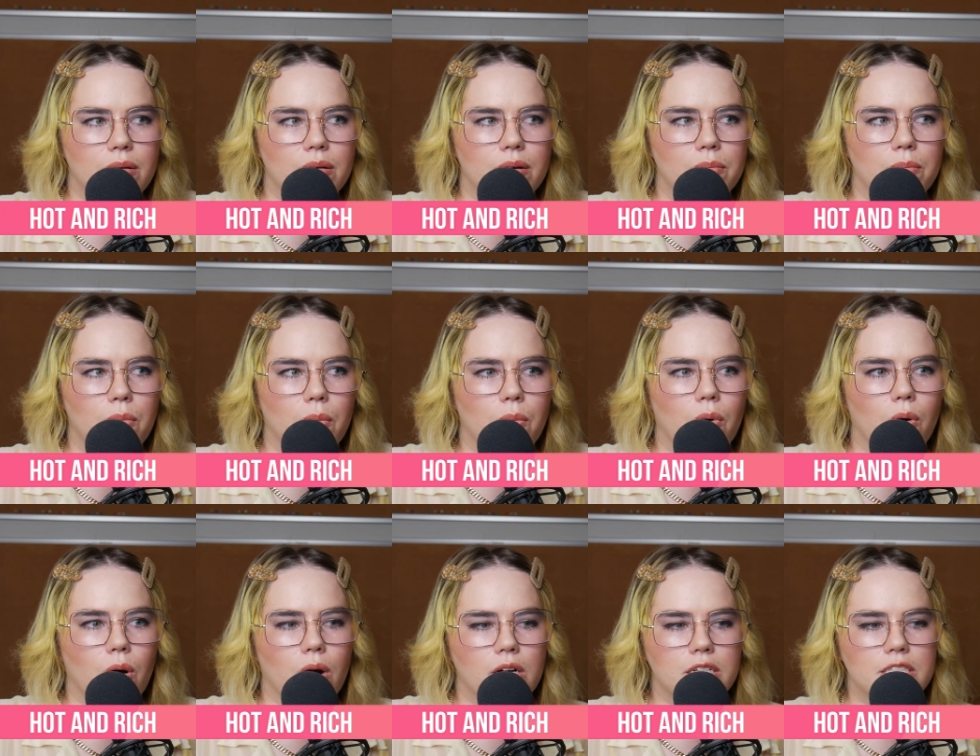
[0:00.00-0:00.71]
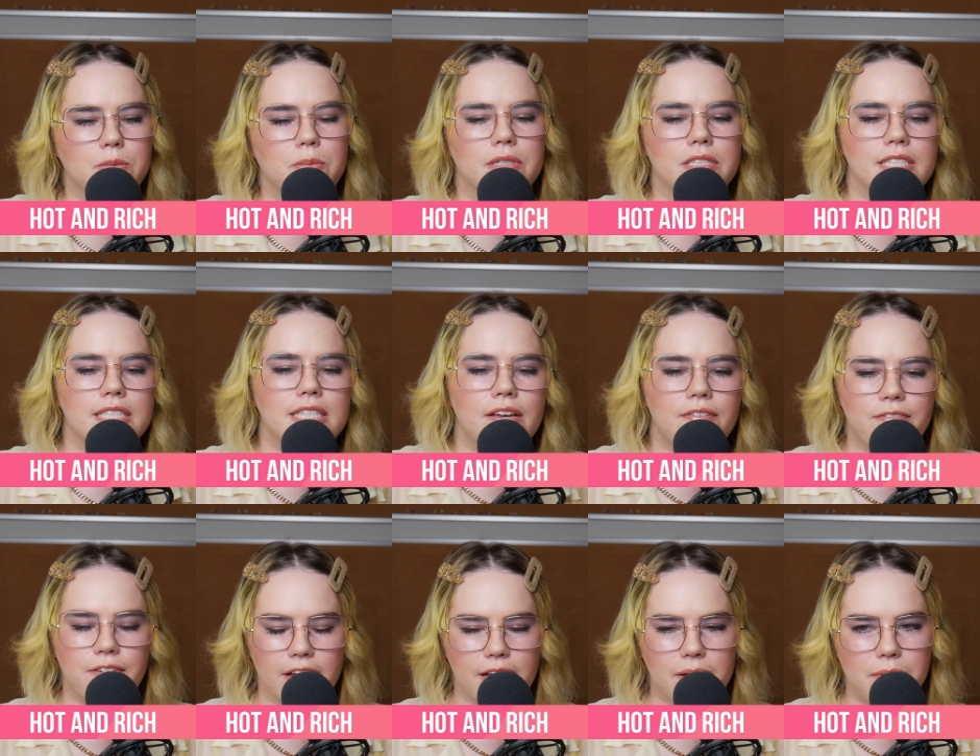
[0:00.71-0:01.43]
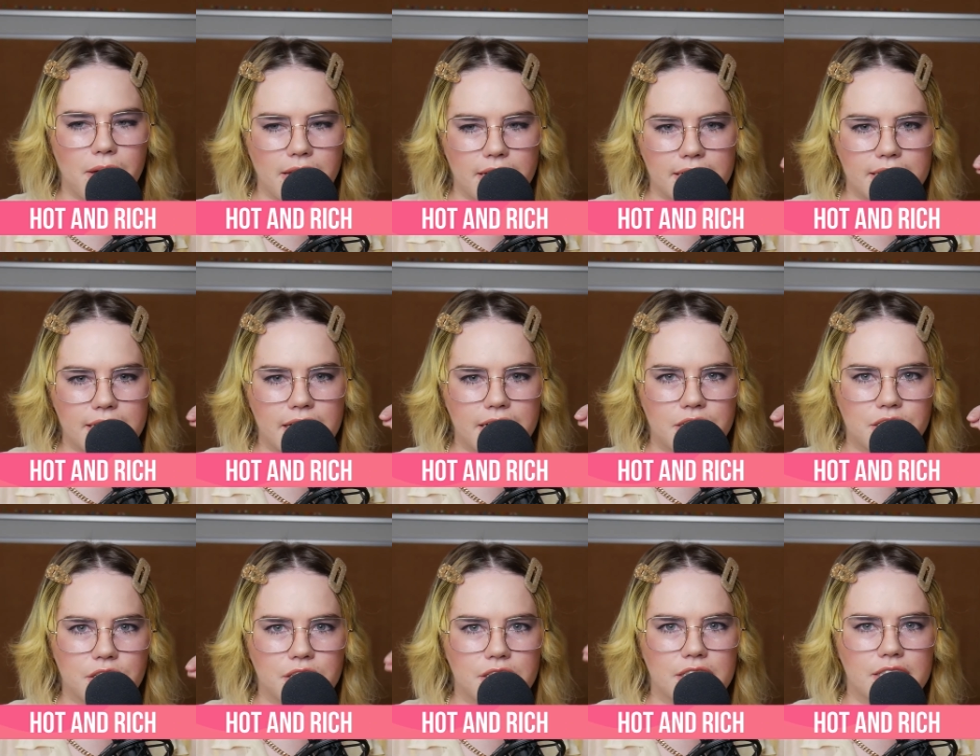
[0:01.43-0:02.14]
more specific
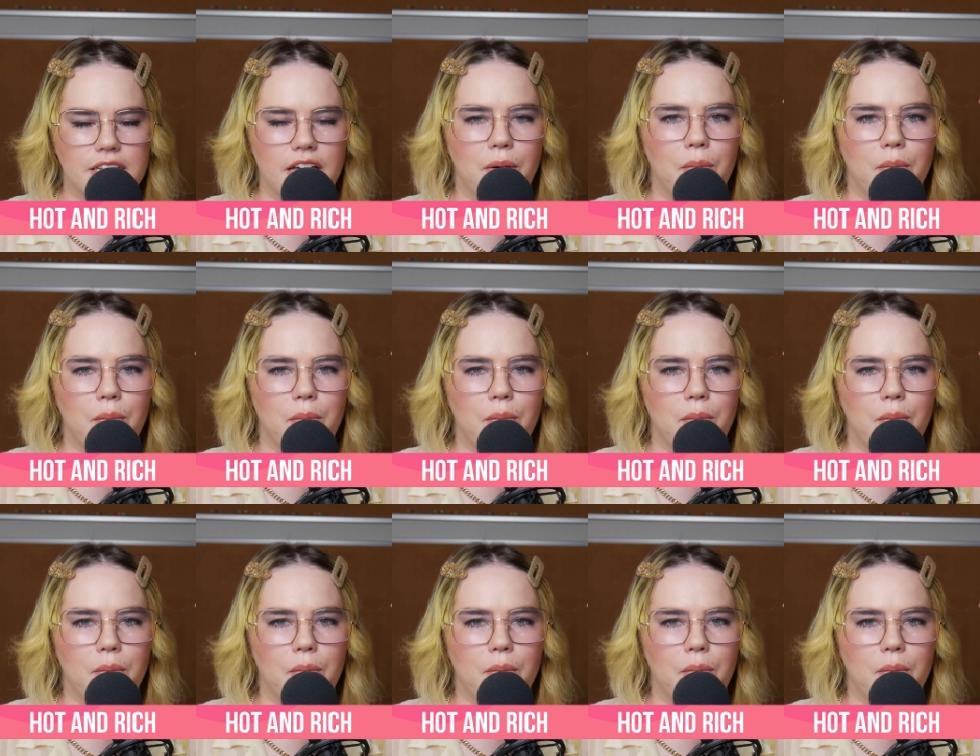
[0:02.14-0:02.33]
meditations.